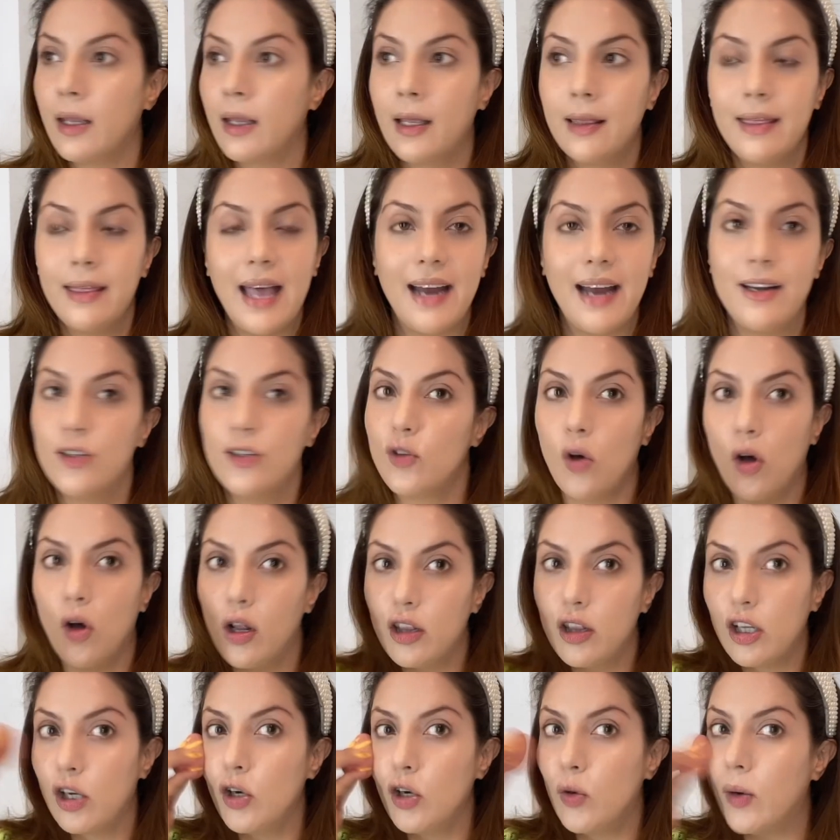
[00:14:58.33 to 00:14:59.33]
That is all
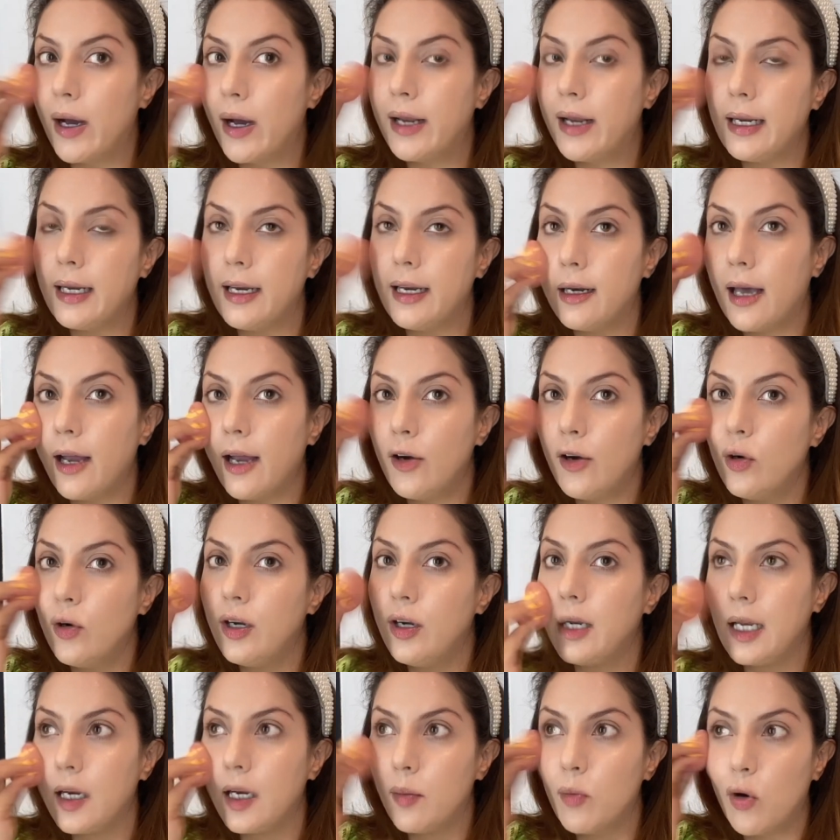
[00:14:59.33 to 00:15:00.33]
the glow I need. I don't
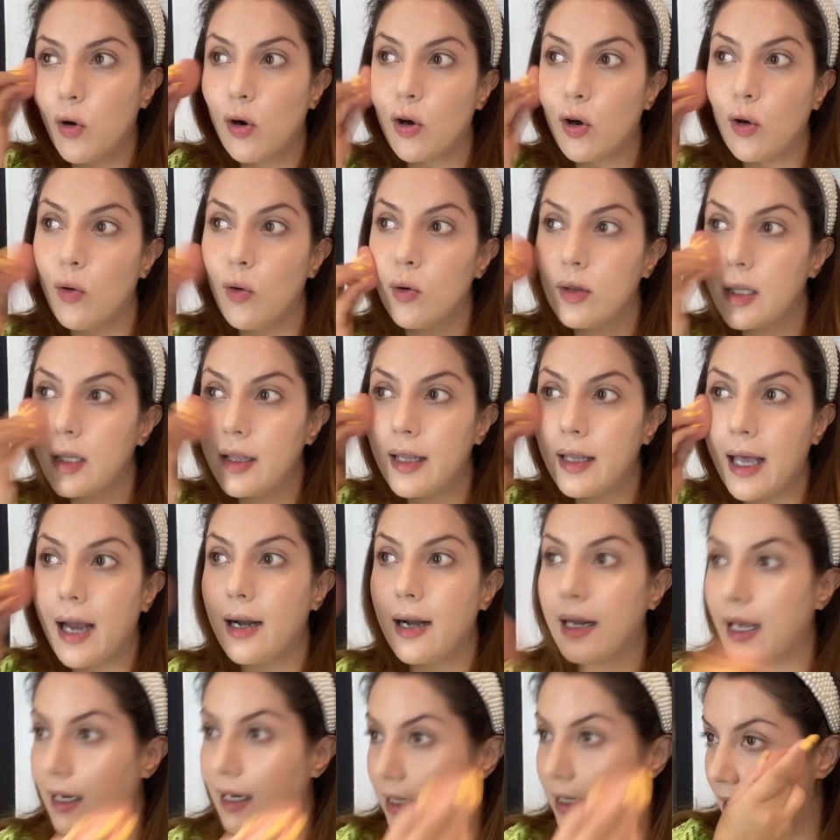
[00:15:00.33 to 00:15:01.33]
need more glow than
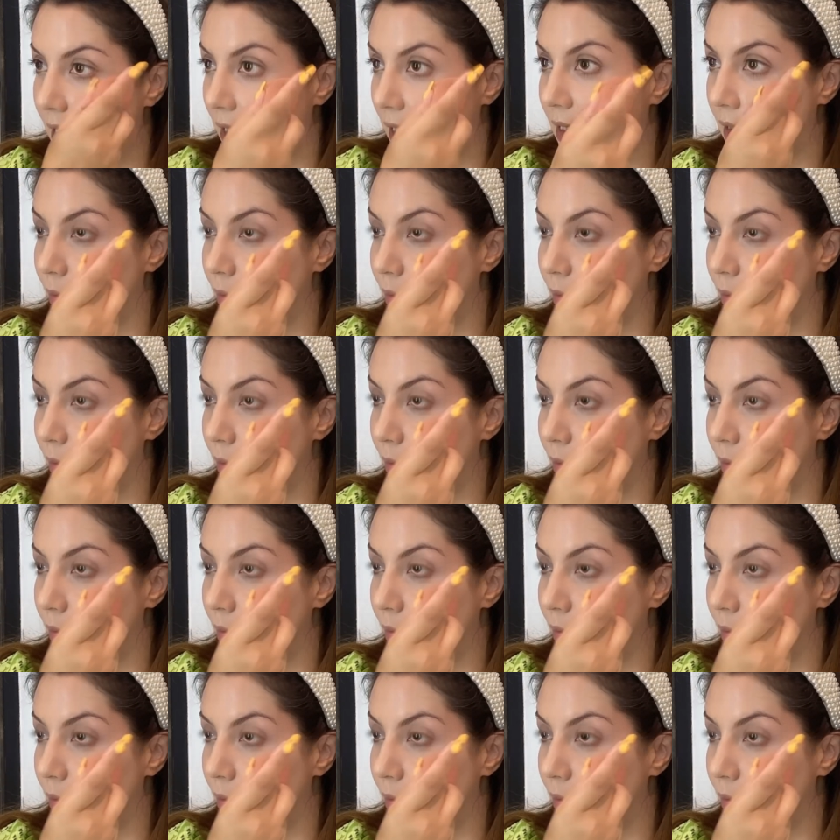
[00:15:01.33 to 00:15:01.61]
that. Anything